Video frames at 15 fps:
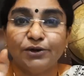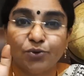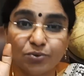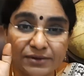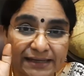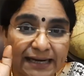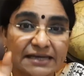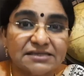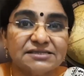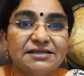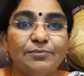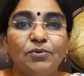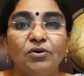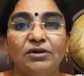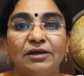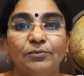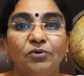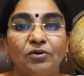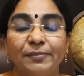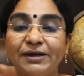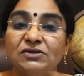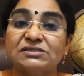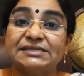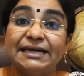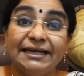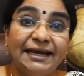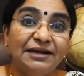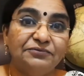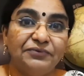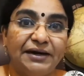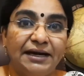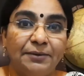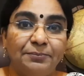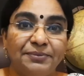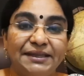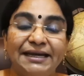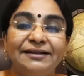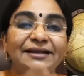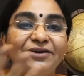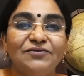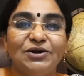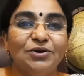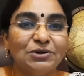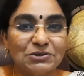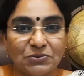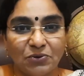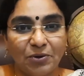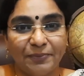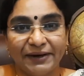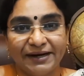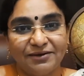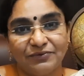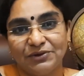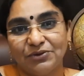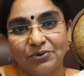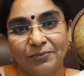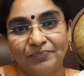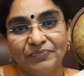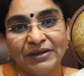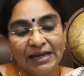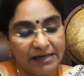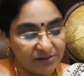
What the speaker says: Don't tax them all the more because they'll get fed up. Then they will not cooperate with you.